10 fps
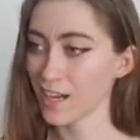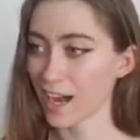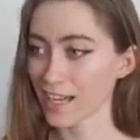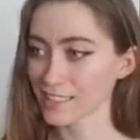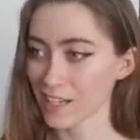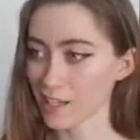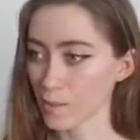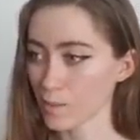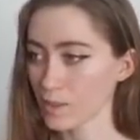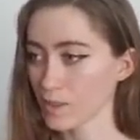Hot tub.
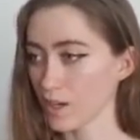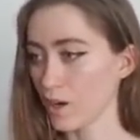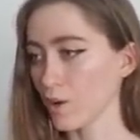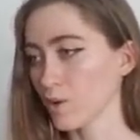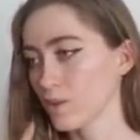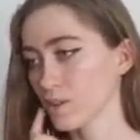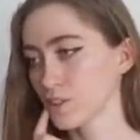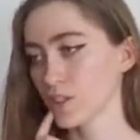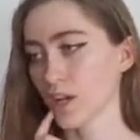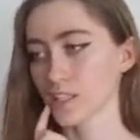Oh
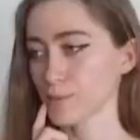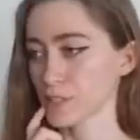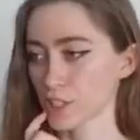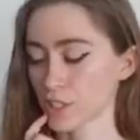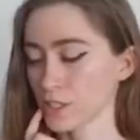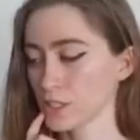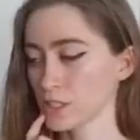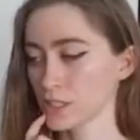just hot tubs in general.